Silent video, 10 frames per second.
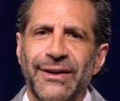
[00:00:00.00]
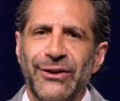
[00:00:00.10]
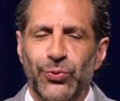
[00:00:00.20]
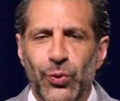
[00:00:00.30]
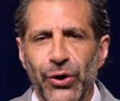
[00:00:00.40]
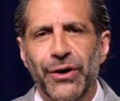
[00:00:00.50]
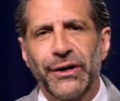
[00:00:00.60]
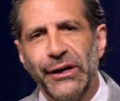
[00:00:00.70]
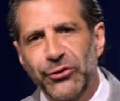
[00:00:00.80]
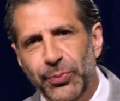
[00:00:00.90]
his
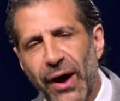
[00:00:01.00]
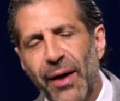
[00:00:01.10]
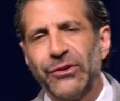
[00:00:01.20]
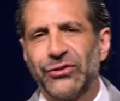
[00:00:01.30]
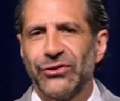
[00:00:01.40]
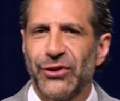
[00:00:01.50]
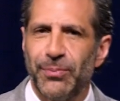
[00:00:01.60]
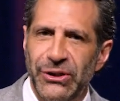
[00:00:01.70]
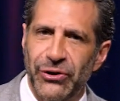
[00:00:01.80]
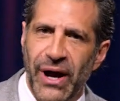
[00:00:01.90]
word and his promises to
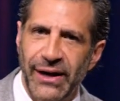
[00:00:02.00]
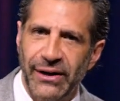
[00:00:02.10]
be your